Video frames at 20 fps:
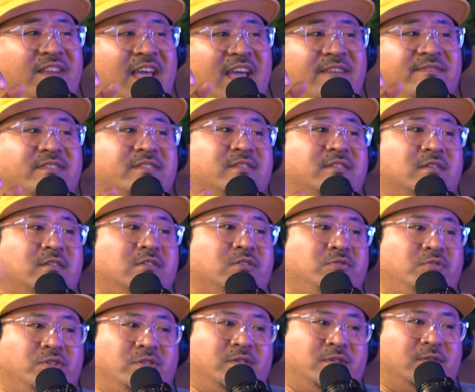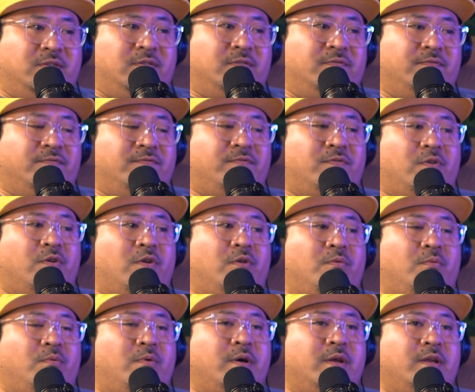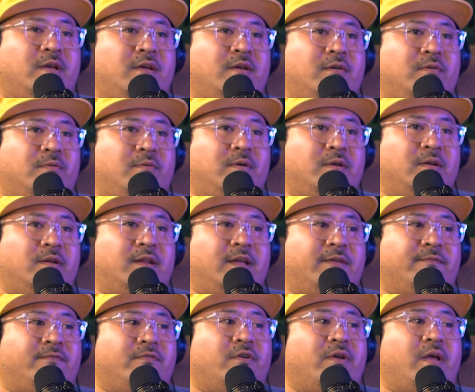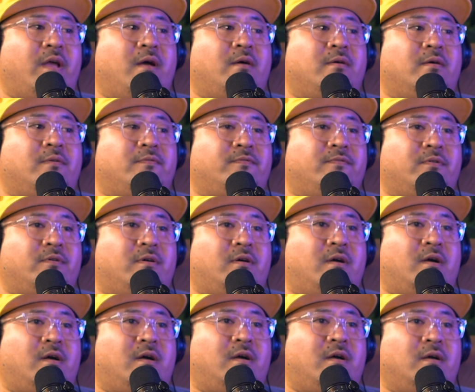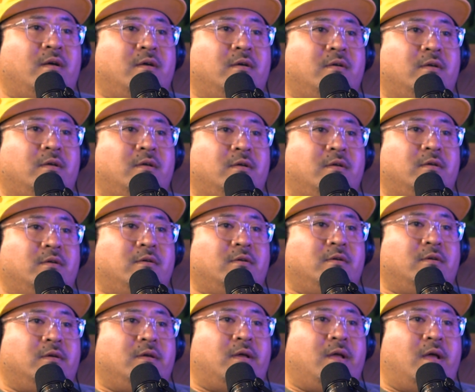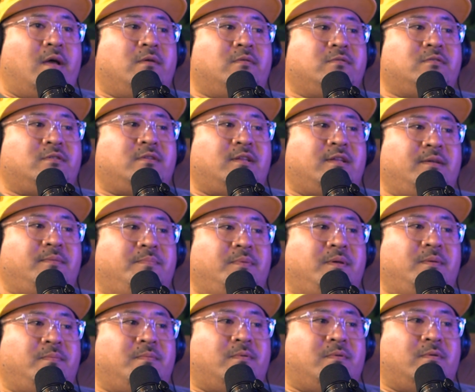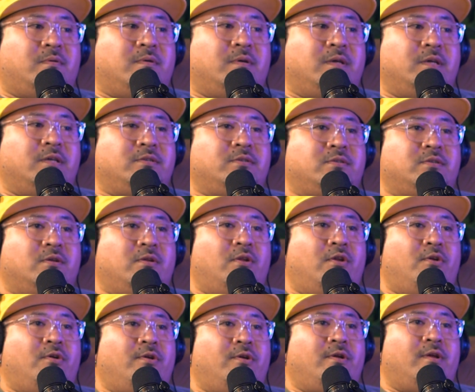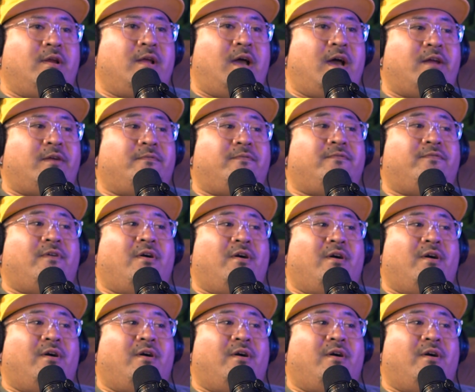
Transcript: even have a solution for like for elderly people is to learn how to